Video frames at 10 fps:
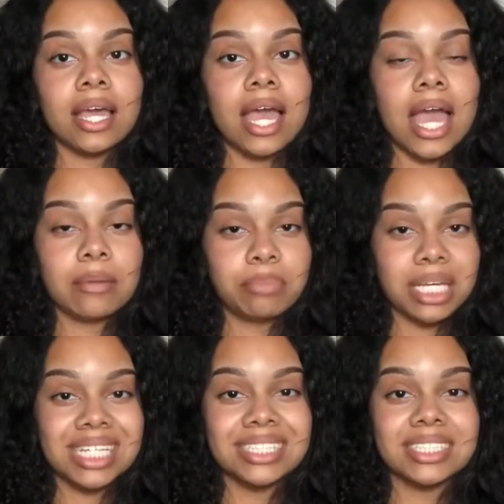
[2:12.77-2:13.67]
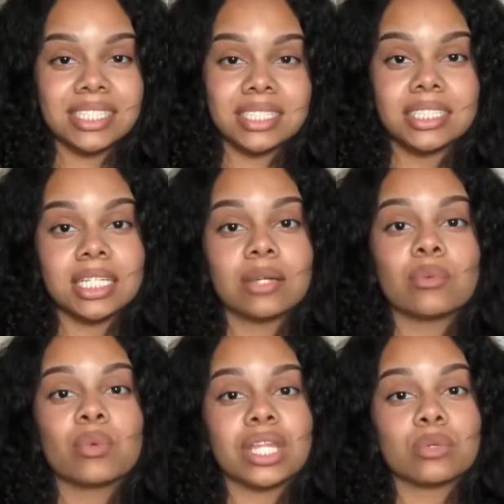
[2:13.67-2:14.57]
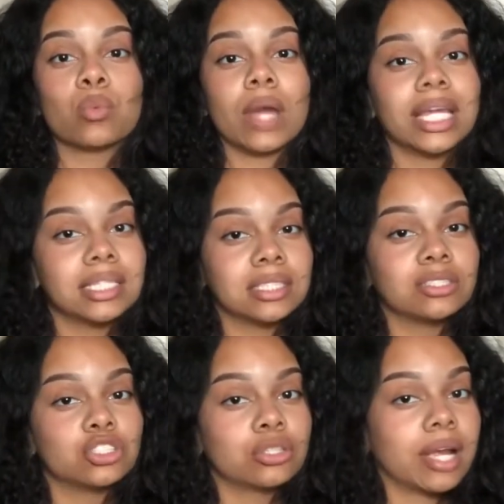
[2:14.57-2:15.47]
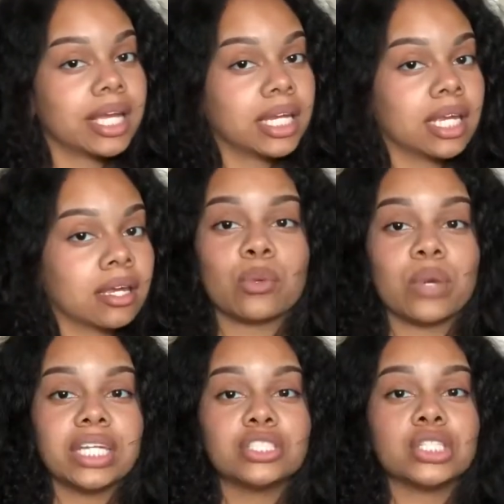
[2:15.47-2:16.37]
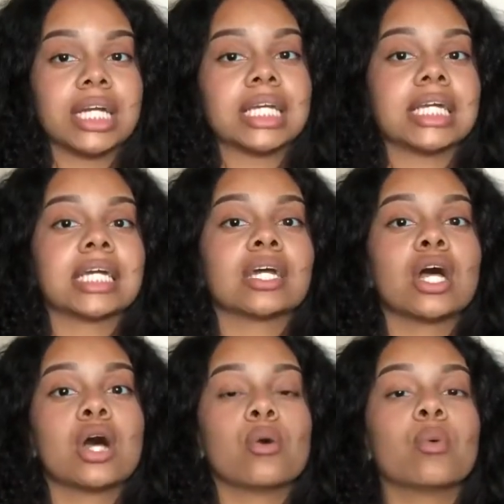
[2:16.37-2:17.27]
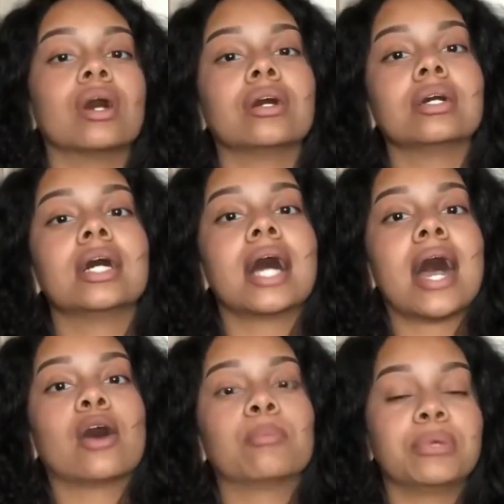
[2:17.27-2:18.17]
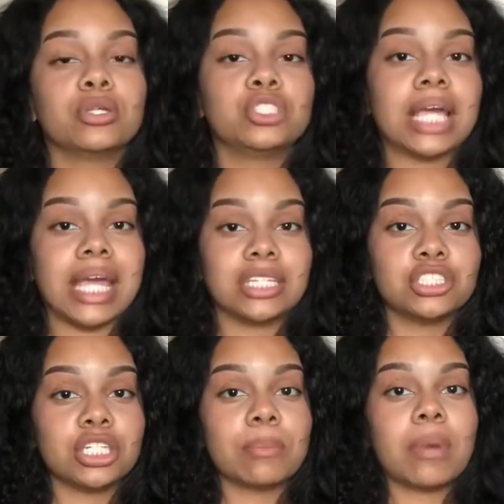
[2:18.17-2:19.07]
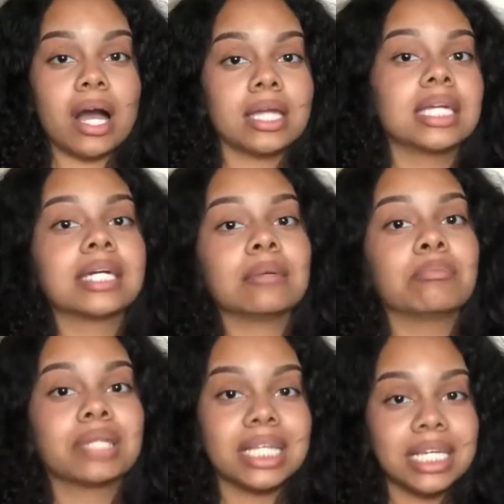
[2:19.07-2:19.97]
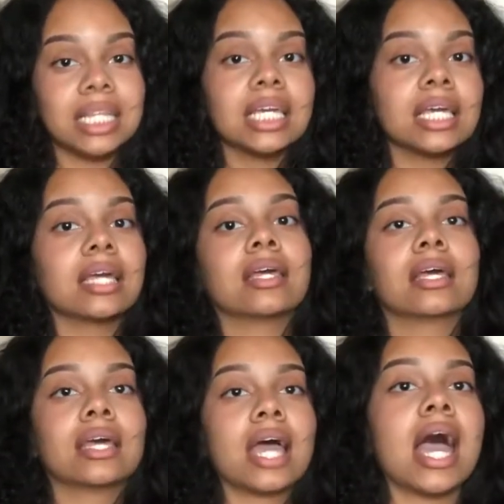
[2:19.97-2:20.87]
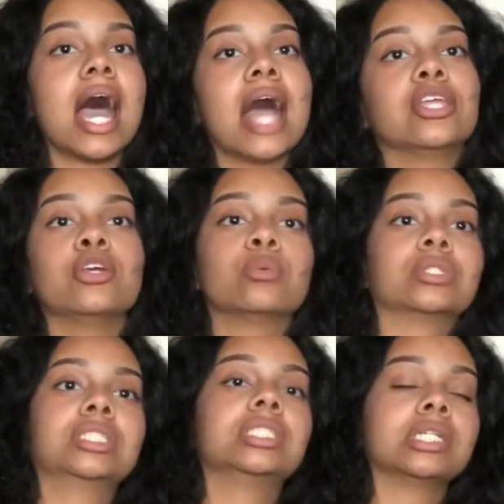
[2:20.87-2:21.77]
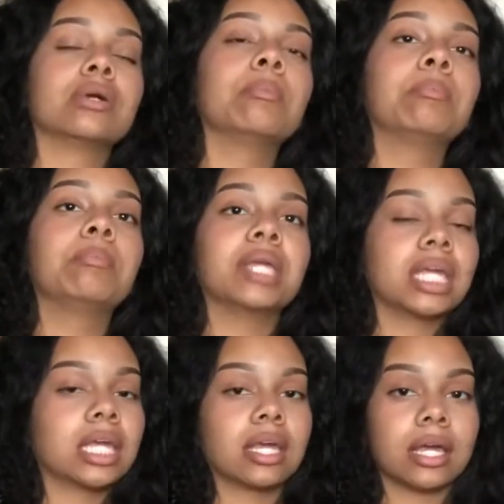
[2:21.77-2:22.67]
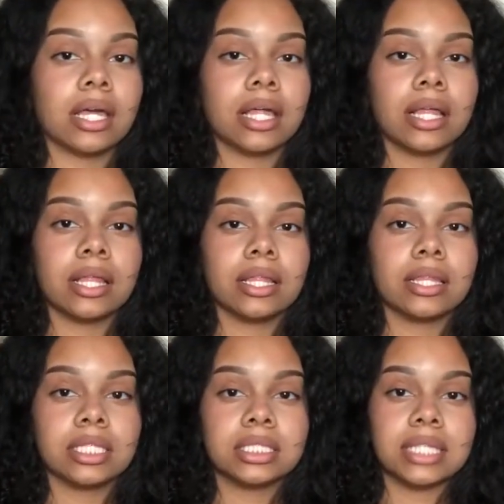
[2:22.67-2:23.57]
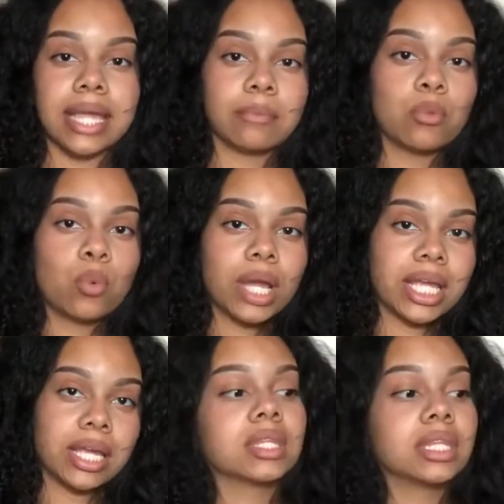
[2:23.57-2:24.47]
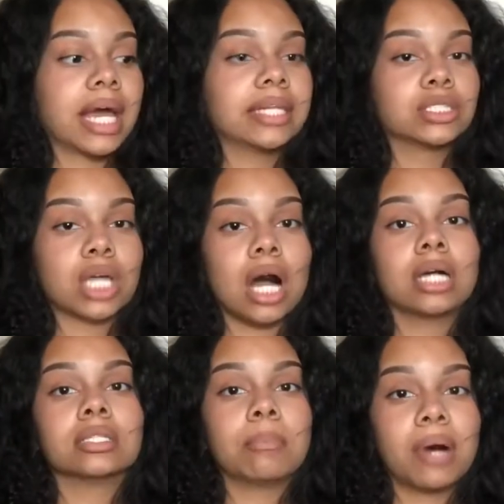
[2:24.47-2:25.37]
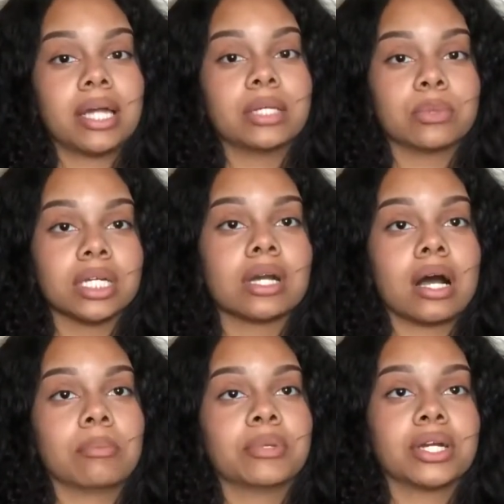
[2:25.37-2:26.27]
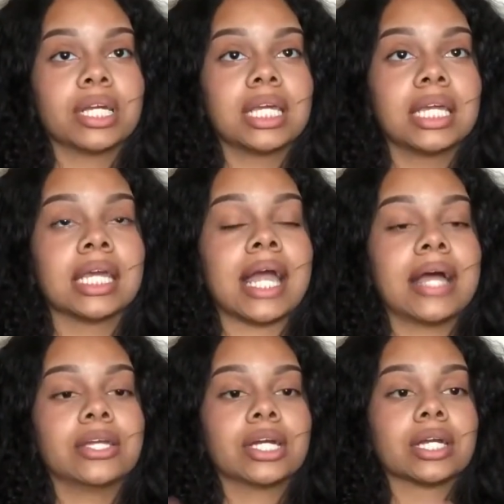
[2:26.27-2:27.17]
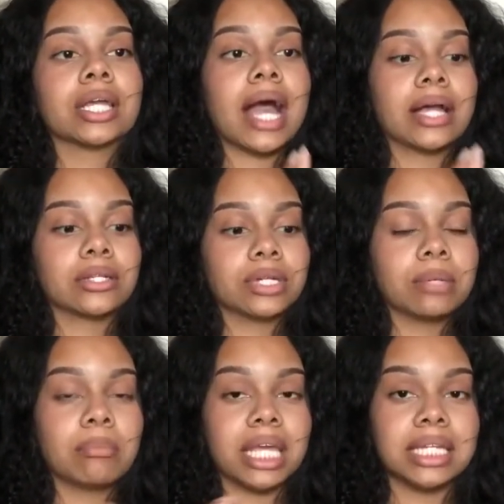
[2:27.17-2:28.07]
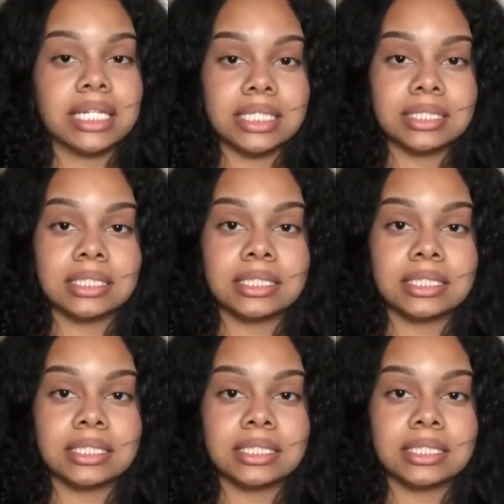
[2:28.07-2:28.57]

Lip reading: and be consistent with weight training. Weight training will help you change your body completely, and you will still be the same weight. That is called body recomp. You're eating at your calorie maintenance,